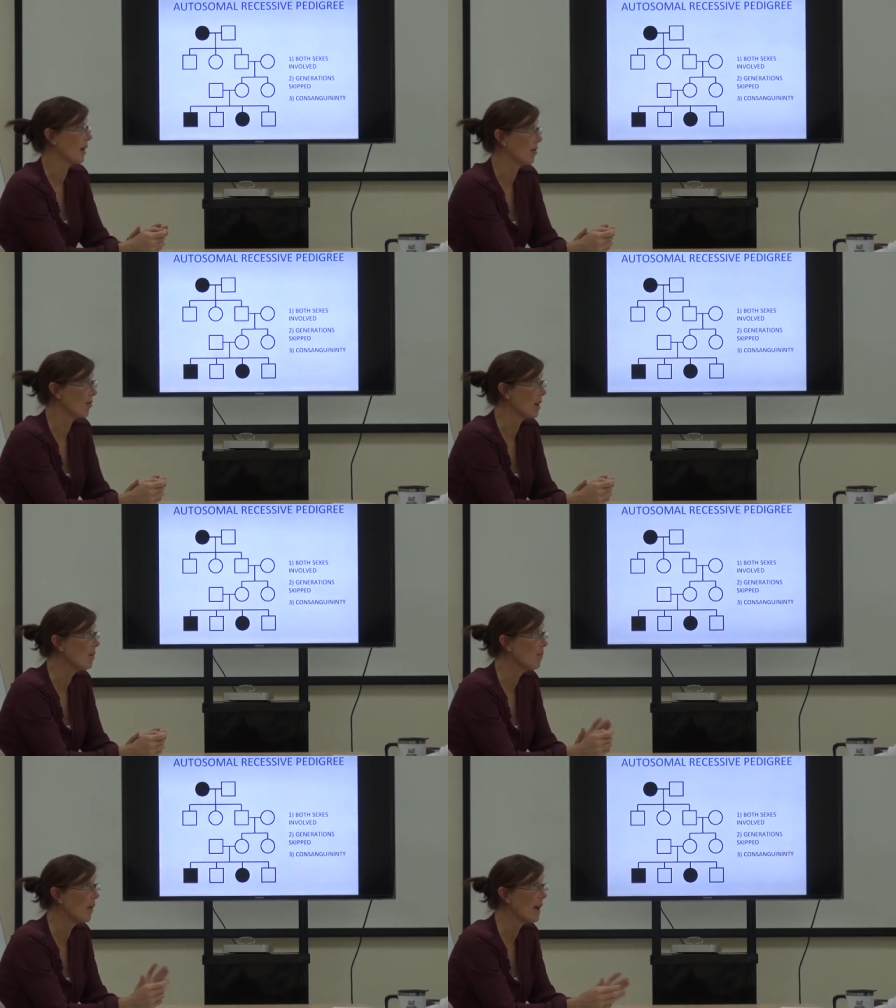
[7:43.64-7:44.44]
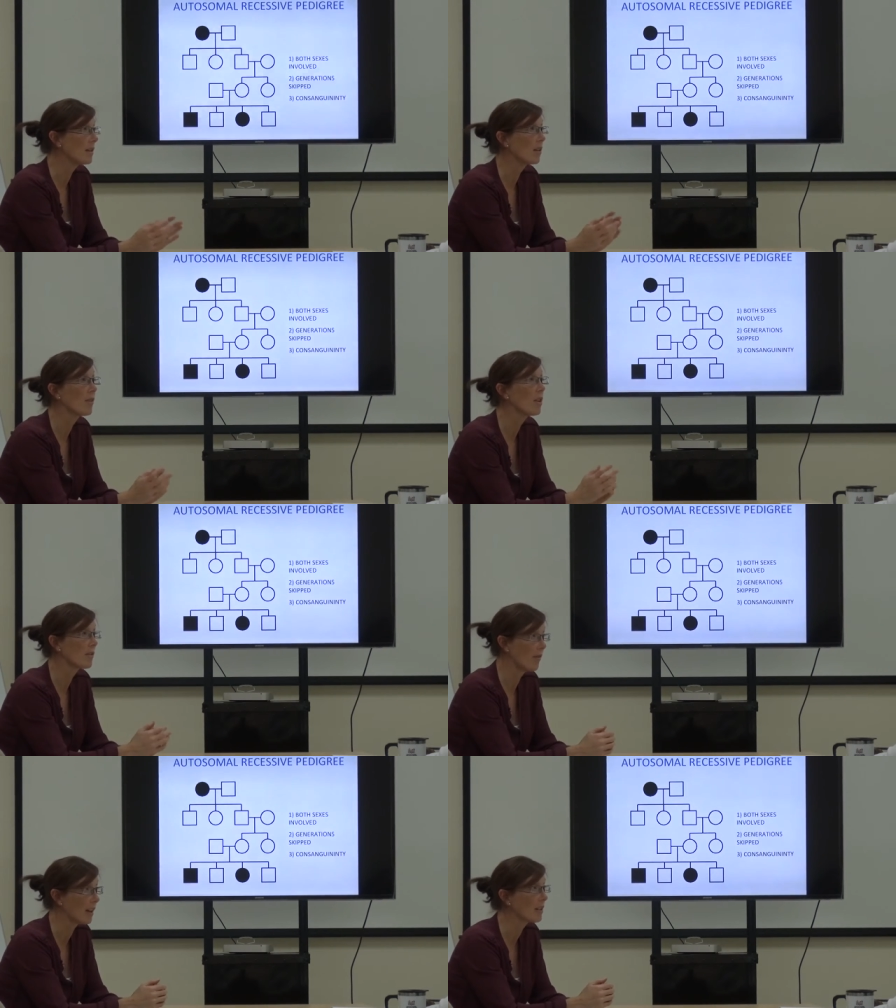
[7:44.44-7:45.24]
pedigree based on
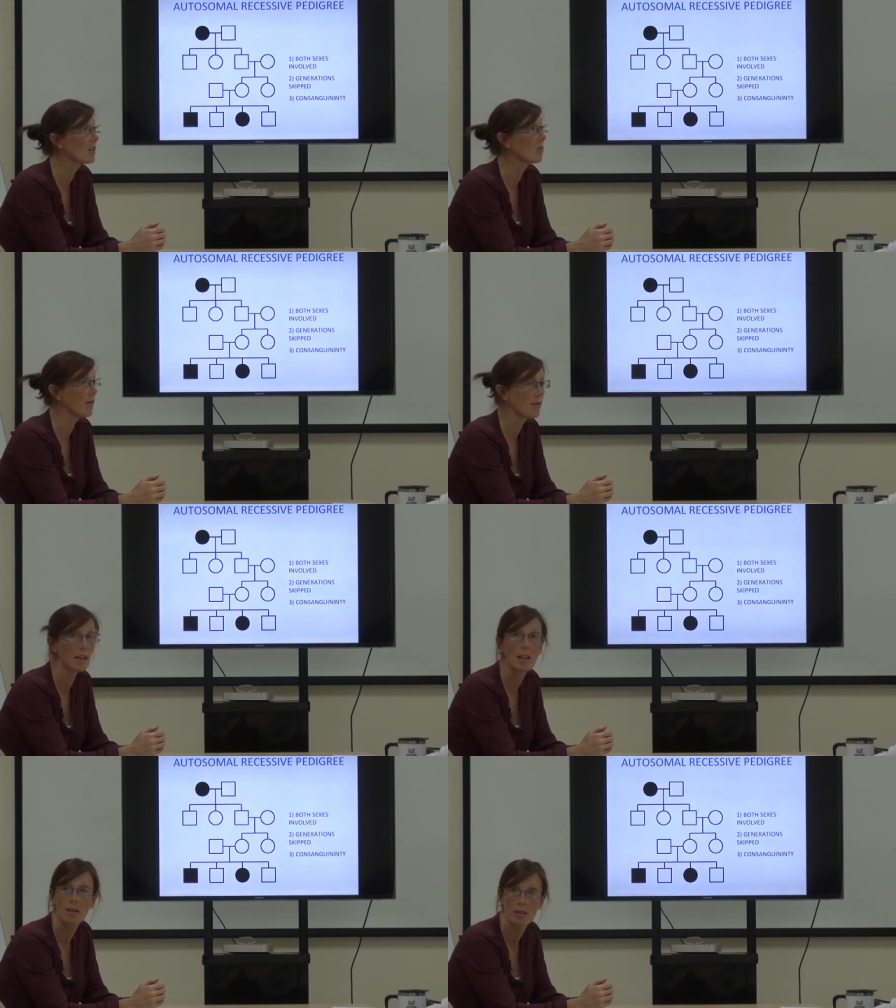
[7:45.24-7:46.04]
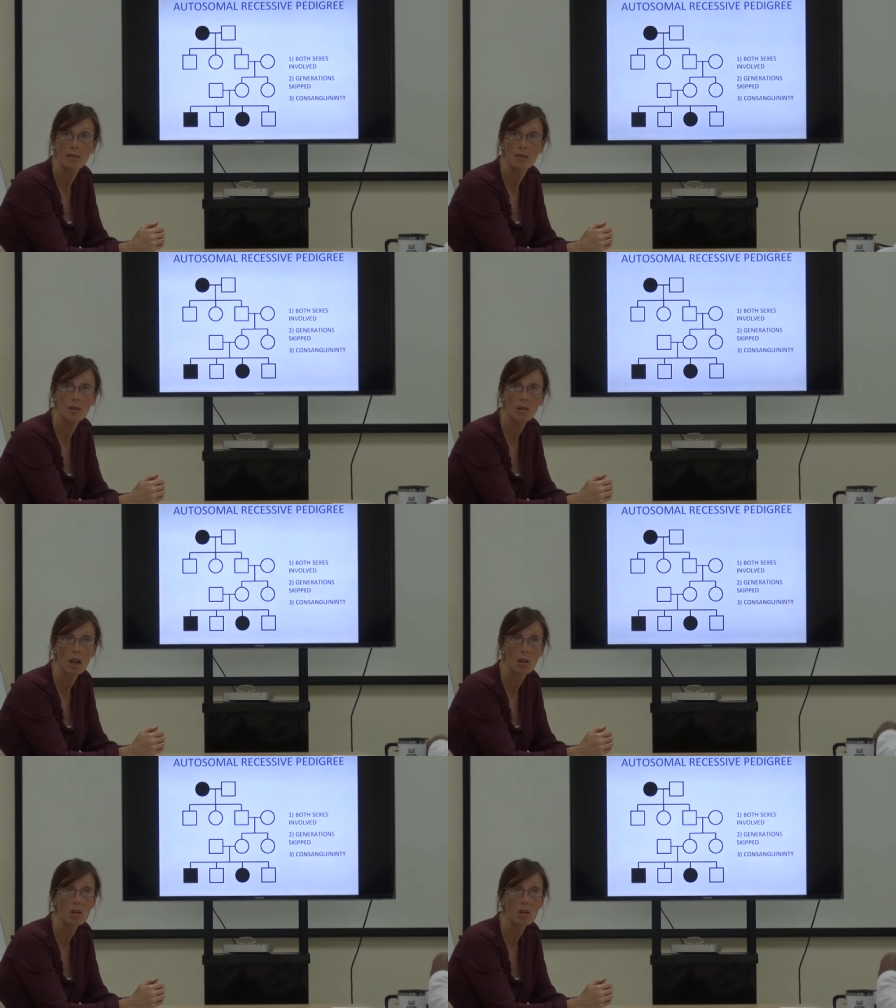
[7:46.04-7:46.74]
those factors we've seen. Okay,